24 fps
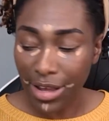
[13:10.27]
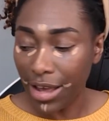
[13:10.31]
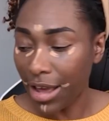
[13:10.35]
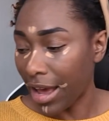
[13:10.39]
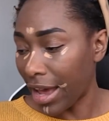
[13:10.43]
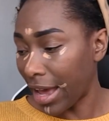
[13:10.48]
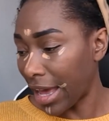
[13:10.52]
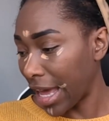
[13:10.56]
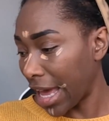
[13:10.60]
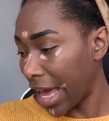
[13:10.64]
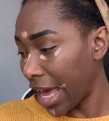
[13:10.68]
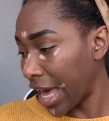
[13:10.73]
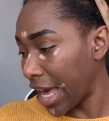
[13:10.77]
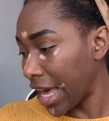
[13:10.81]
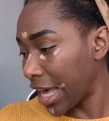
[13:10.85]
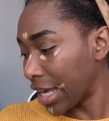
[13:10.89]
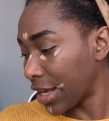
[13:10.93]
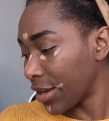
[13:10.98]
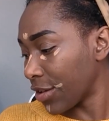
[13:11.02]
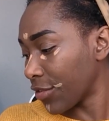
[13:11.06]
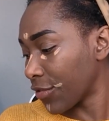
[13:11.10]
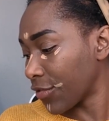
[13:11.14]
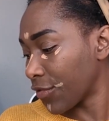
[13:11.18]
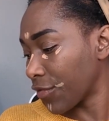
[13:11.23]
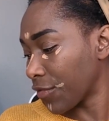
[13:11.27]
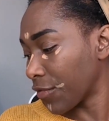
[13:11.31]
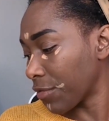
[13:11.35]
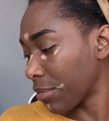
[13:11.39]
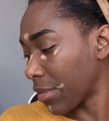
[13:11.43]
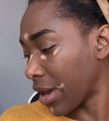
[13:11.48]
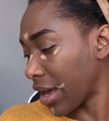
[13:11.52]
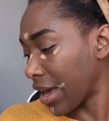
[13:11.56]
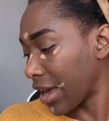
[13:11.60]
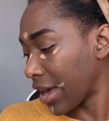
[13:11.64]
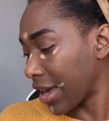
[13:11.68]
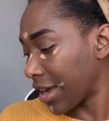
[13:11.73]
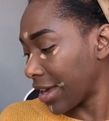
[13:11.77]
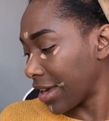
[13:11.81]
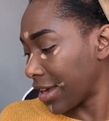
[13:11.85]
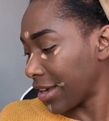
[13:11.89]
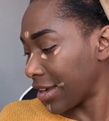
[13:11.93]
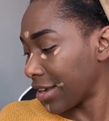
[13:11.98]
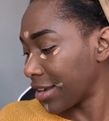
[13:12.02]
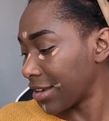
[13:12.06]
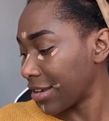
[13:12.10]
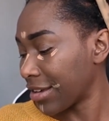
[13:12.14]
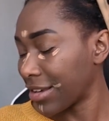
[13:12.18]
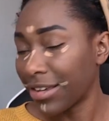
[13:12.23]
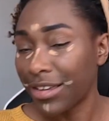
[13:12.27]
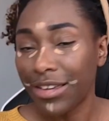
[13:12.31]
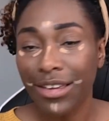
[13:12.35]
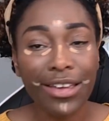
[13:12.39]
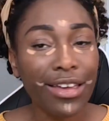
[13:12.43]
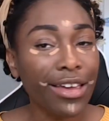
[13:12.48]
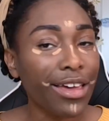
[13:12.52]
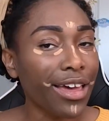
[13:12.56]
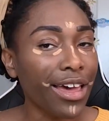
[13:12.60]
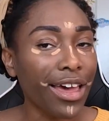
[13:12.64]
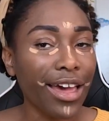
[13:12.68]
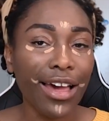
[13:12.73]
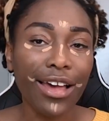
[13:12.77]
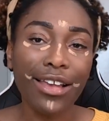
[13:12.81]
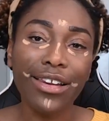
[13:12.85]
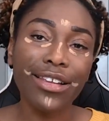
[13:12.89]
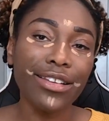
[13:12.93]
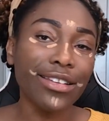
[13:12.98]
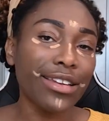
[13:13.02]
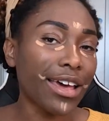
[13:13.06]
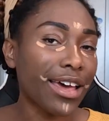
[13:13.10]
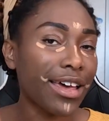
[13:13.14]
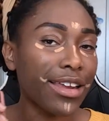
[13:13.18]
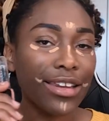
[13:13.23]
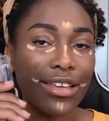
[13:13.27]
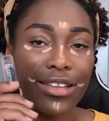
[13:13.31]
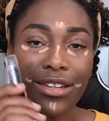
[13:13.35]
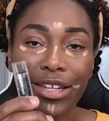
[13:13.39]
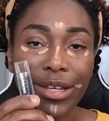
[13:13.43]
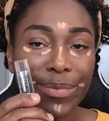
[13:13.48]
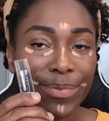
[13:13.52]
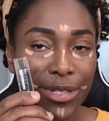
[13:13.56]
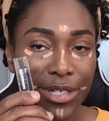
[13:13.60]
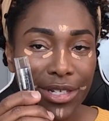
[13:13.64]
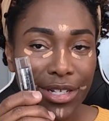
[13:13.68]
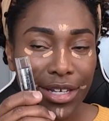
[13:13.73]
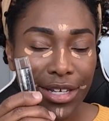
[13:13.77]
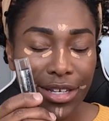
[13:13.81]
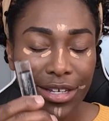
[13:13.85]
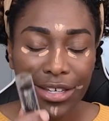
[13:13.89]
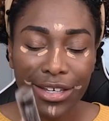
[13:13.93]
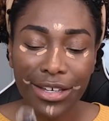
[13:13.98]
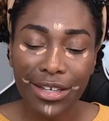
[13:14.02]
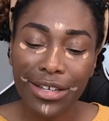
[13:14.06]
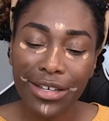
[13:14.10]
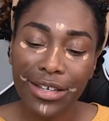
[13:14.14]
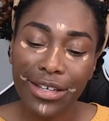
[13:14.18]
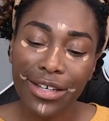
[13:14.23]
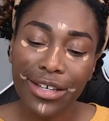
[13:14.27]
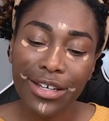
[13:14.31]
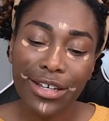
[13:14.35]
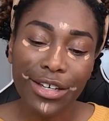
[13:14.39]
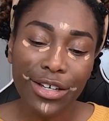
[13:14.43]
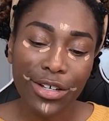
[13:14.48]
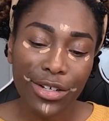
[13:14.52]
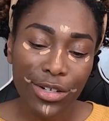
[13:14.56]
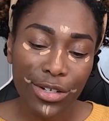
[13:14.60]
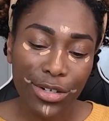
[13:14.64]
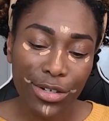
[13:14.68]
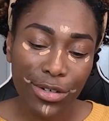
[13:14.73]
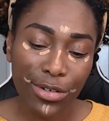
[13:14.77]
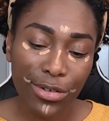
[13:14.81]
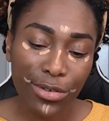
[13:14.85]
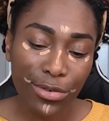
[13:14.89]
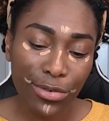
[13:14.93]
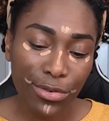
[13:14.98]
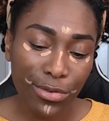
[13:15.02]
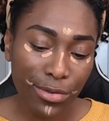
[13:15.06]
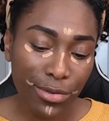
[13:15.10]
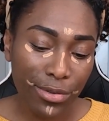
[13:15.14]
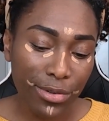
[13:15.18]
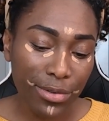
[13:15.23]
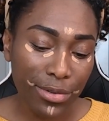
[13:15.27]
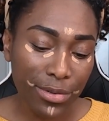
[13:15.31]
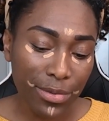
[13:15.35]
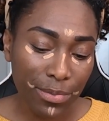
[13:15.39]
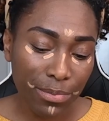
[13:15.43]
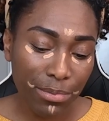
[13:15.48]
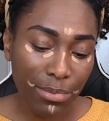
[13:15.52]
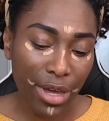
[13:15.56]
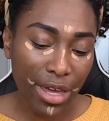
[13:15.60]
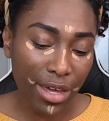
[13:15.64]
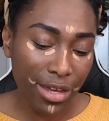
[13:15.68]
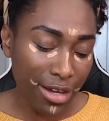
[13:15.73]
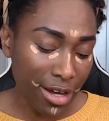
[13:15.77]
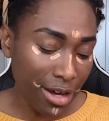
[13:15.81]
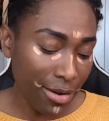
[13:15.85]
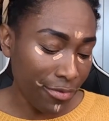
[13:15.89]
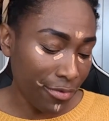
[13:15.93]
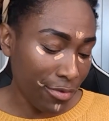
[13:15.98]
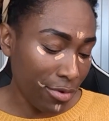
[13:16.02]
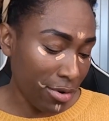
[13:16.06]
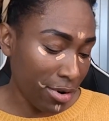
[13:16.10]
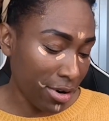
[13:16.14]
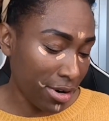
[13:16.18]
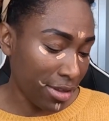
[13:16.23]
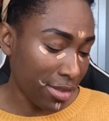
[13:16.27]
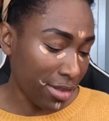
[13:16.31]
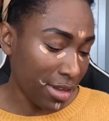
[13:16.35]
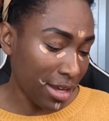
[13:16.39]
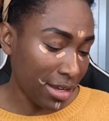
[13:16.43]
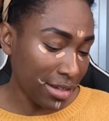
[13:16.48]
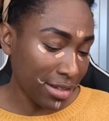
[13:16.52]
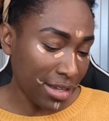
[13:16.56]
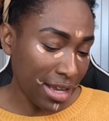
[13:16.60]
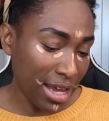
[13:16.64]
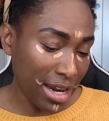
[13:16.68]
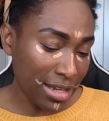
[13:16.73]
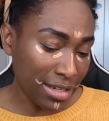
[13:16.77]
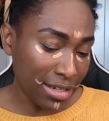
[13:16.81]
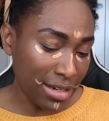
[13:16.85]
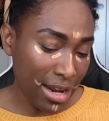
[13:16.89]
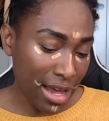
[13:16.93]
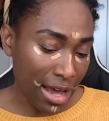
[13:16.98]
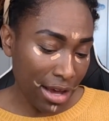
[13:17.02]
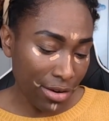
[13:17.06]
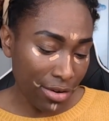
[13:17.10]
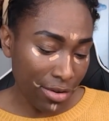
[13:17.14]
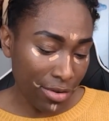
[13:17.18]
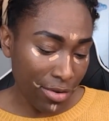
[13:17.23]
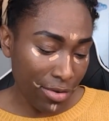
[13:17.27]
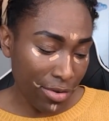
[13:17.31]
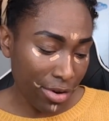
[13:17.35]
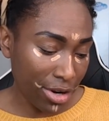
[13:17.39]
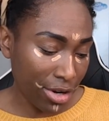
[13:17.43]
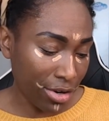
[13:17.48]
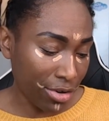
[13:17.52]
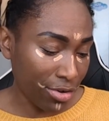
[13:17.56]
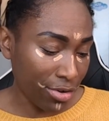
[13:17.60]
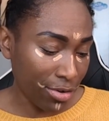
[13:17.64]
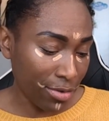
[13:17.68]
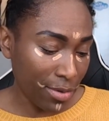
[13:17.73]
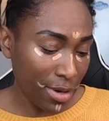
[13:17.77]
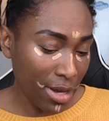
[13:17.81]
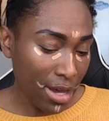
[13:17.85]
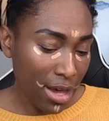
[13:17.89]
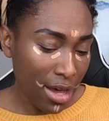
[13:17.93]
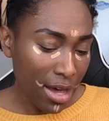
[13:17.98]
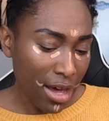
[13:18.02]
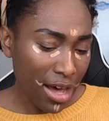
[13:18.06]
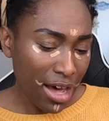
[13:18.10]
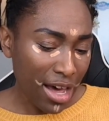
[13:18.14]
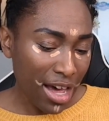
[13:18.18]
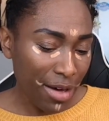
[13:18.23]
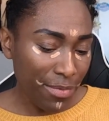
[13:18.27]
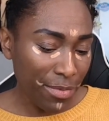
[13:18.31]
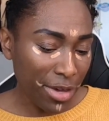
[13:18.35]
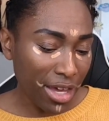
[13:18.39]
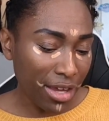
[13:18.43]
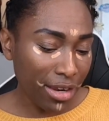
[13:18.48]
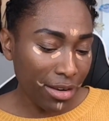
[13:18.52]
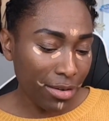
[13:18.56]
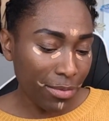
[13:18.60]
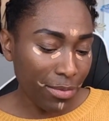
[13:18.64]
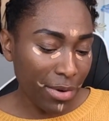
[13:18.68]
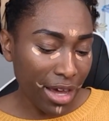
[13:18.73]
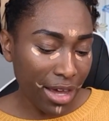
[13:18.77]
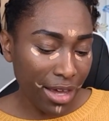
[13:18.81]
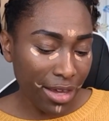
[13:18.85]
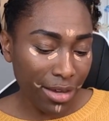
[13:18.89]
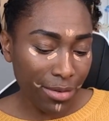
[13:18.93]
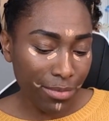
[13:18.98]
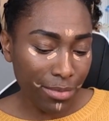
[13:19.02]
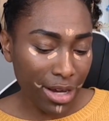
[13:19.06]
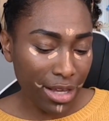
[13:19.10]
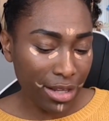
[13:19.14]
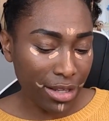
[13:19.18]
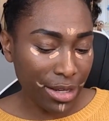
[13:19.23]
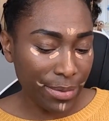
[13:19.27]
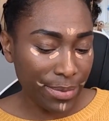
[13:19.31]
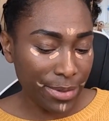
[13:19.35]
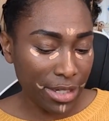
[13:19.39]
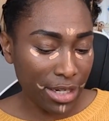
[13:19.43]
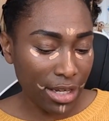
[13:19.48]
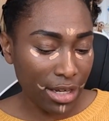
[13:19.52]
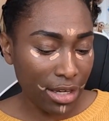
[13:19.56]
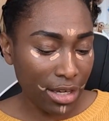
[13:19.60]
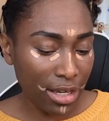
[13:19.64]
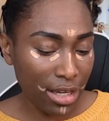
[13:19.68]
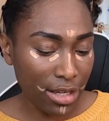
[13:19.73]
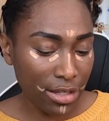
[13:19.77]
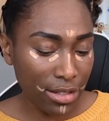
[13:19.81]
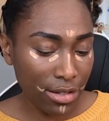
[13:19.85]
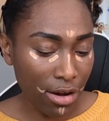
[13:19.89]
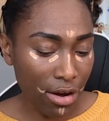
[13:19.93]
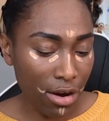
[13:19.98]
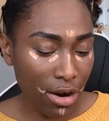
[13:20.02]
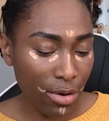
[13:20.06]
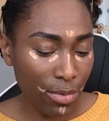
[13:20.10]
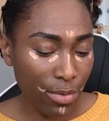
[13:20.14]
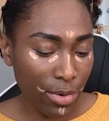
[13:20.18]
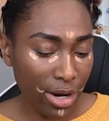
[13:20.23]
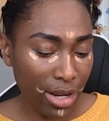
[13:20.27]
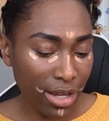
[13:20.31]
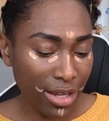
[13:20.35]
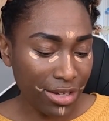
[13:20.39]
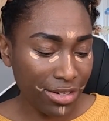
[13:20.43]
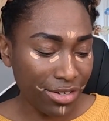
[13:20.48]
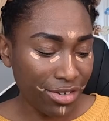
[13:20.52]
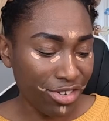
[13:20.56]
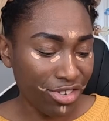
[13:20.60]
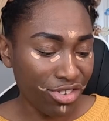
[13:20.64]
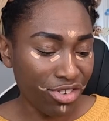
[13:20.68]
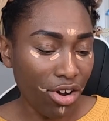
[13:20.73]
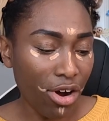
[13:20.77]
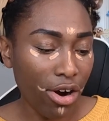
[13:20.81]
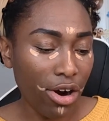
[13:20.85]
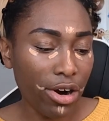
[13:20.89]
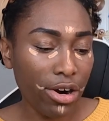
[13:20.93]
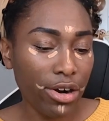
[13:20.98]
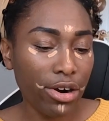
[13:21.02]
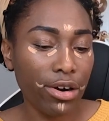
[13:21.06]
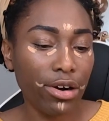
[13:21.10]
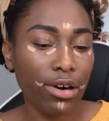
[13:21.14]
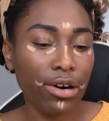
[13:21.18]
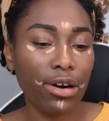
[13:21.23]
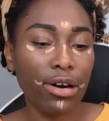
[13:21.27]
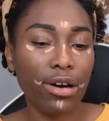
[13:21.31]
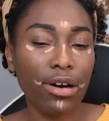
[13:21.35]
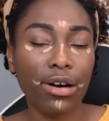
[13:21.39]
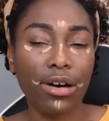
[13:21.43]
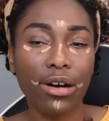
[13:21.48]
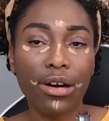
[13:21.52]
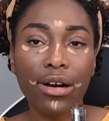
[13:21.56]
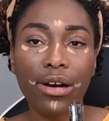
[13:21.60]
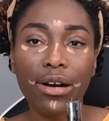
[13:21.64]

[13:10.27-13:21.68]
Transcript: I have my handy dandy lipstick to make up for the things that it's not going to do. I mean, my lipstick is darker.